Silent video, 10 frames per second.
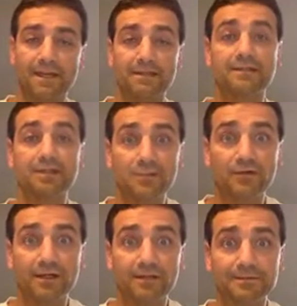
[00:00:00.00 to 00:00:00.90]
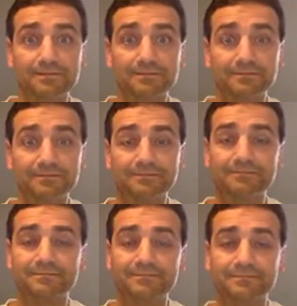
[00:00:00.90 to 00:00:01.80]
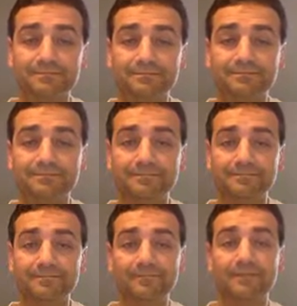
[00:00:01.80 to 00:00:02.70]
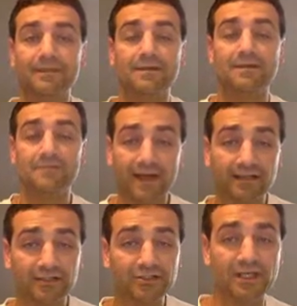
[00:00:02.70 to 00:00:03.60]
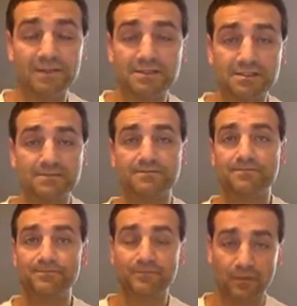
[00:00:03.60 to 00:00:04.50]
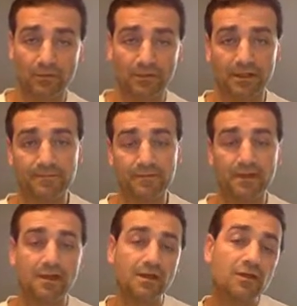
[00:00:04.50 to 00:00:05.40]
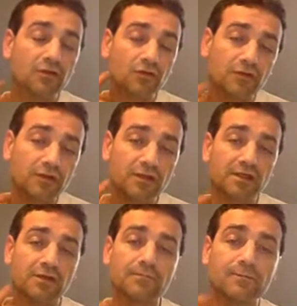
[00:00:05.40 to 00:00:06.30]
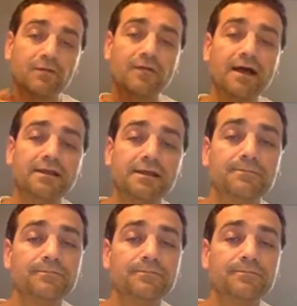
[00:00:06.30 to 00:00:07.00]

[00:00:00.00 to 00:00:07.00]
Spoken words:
Let's move on. Valley shapes. Okay, so if you look here, a valley,